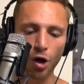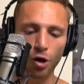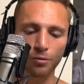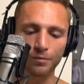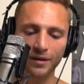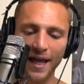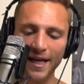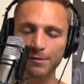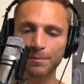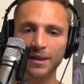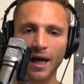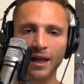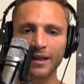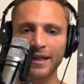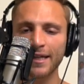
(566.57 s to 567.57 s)
Oh, last but
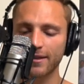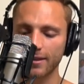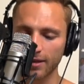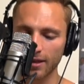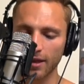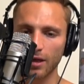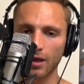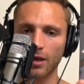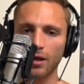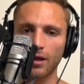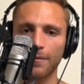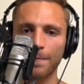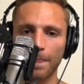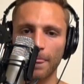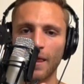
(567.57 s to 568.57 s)
not least,
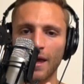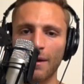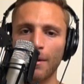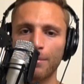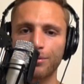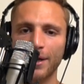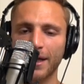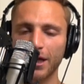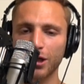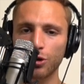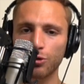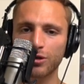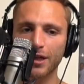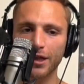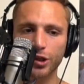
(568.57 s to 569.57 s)
breaking
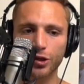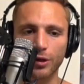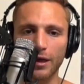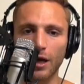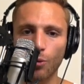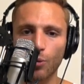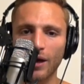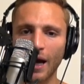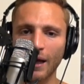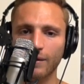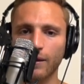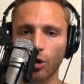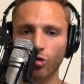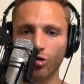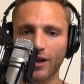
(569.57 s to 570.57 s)
news in history. We
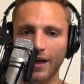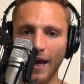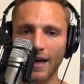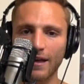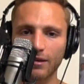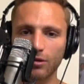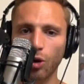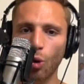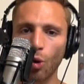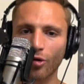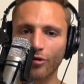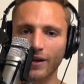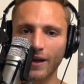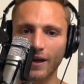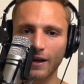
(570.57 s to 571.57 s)
got the Hurricane
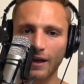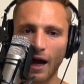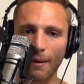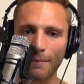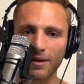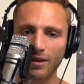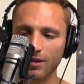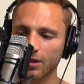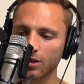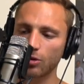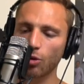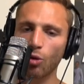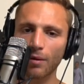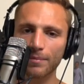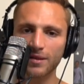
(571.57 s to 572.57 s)
Dorian coming, the
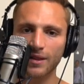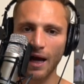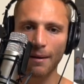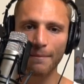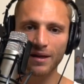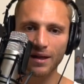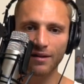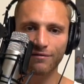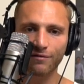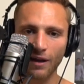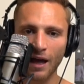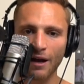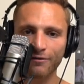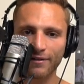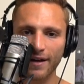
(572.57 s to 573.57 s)
storms coming in
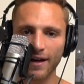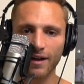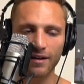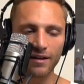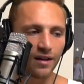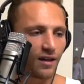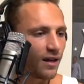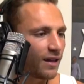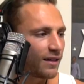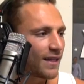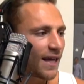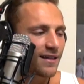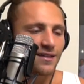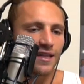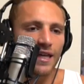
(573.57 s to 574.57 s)
Florida.
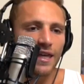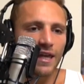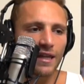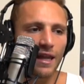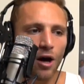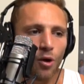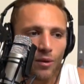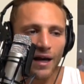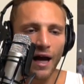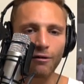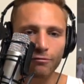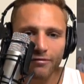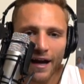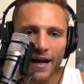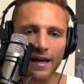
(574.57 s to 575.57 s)
Next thing you know, we
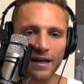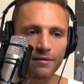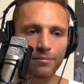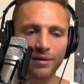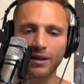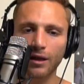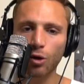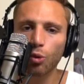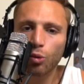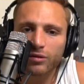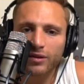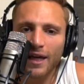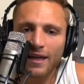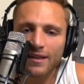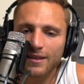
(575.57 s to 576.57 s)
got rain. But the cool
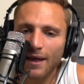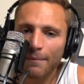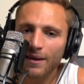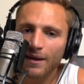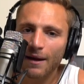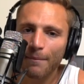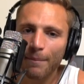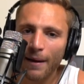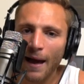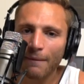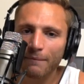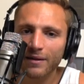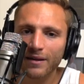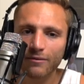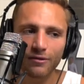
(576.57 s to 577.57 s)
thing is, I'm in an
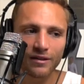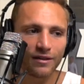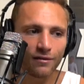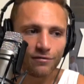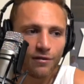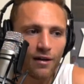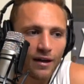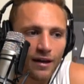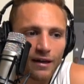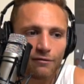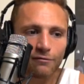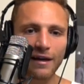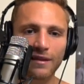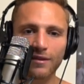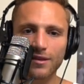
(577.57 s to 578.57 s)
apartment with the
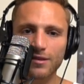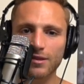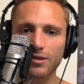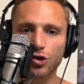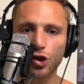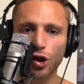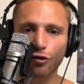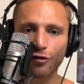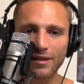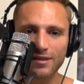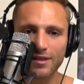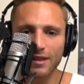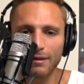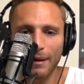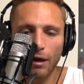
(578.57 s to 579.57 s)
fucking renter's
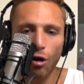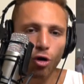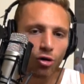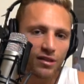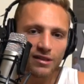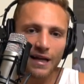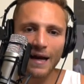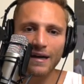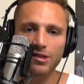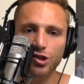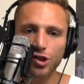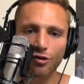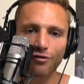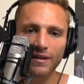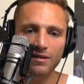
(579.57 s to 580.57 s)
insurance, and my car's got
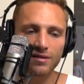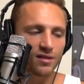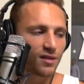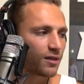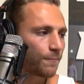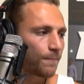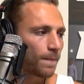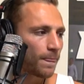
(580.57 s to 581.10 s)
insurance.